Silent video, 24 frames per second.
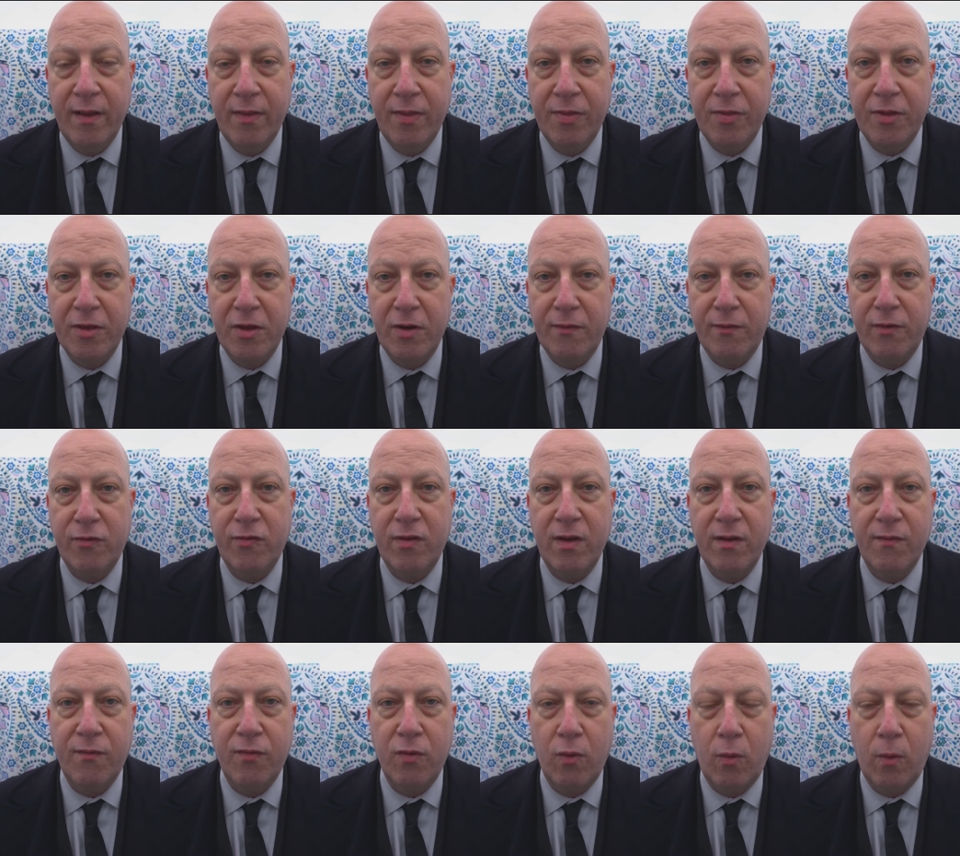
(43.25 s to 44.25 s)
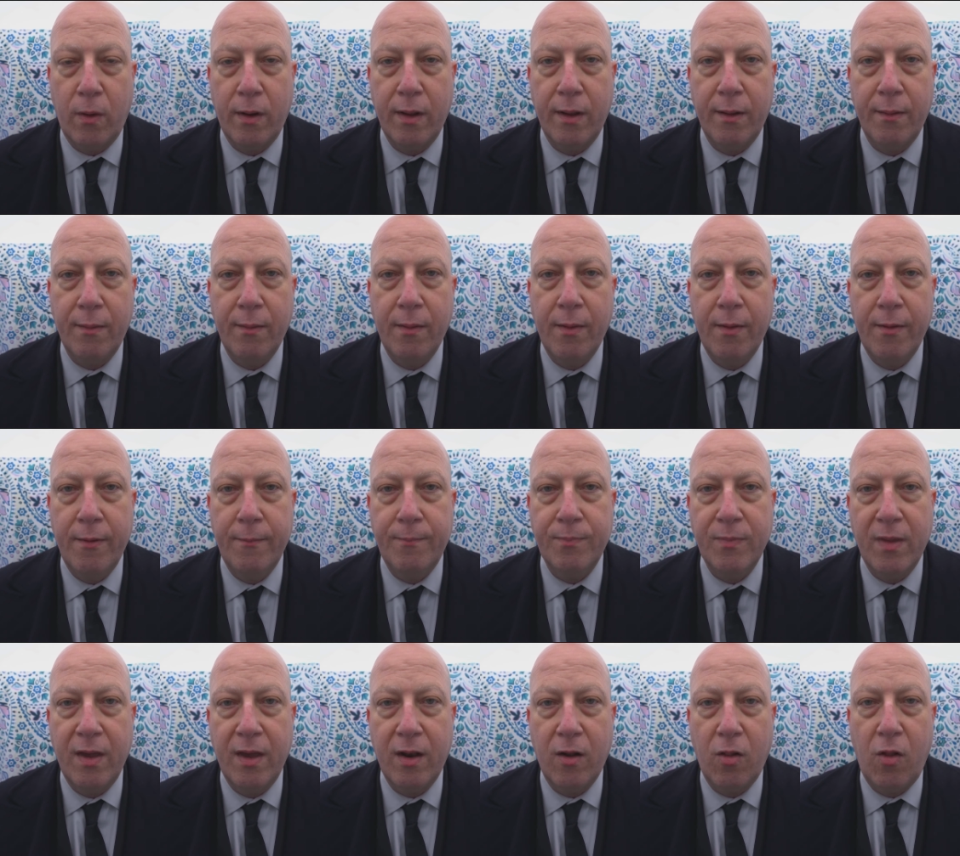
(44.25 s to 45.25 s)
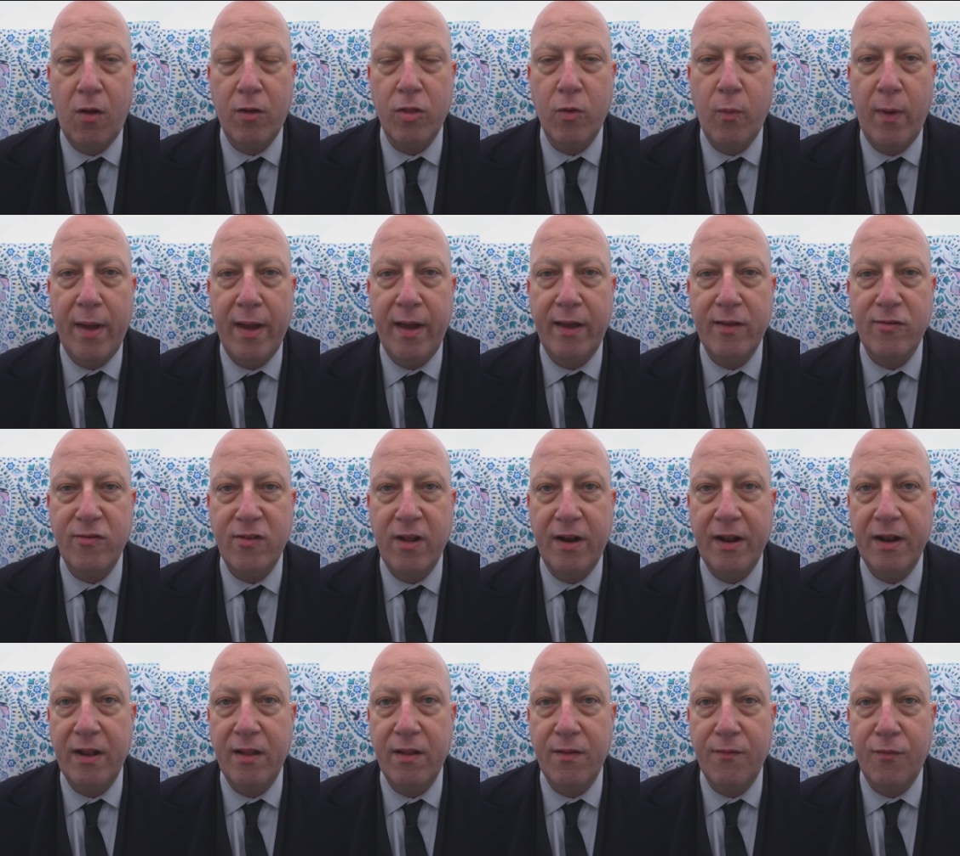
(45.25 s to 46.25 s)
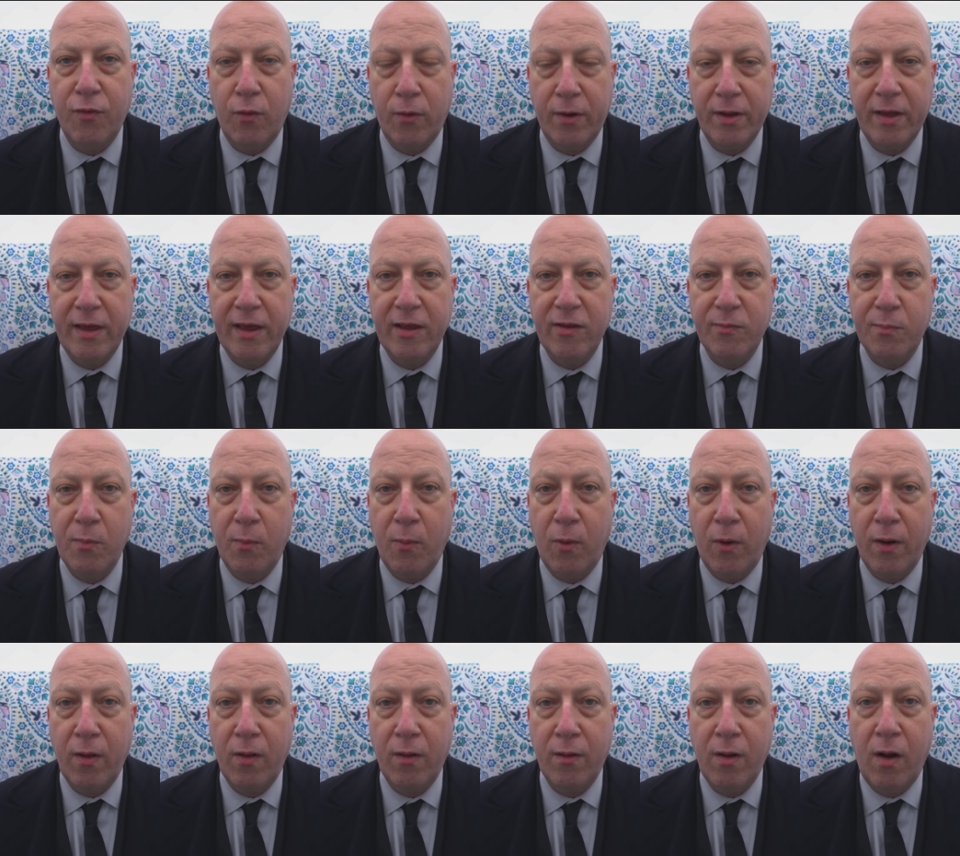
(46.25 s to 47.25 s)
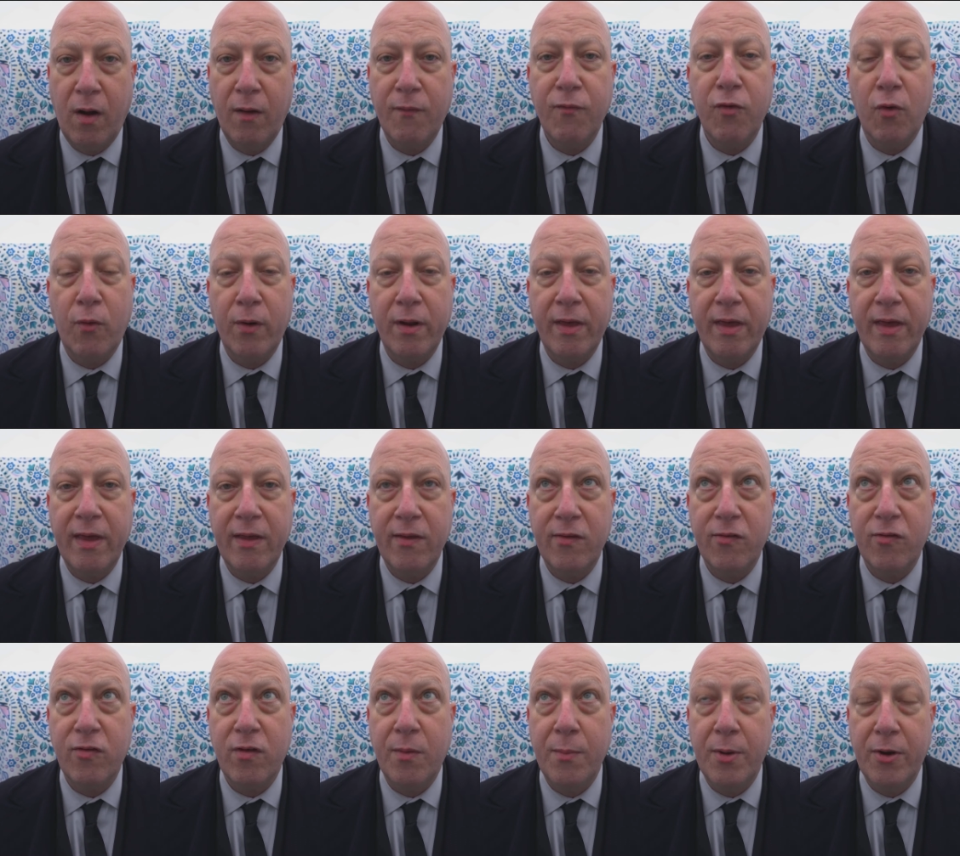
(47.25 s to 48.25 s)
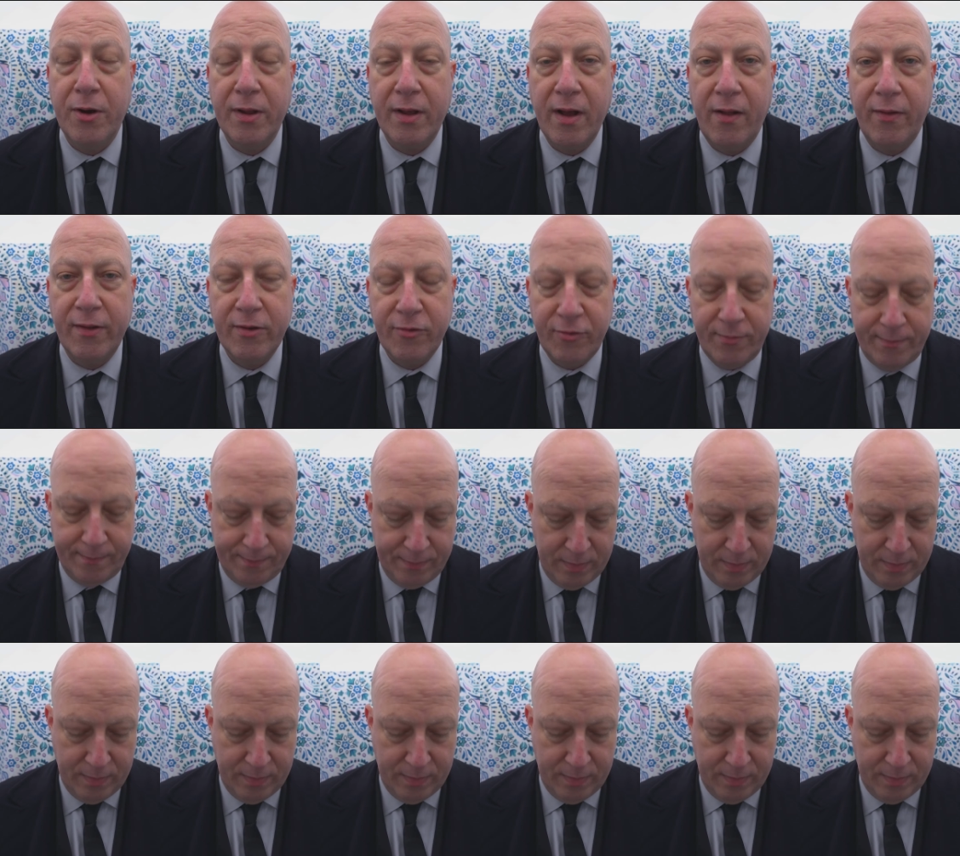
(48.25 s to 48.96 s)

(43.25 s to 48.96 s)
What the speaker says: the University of Florida, and along the way I studied at Florida Keys Community College.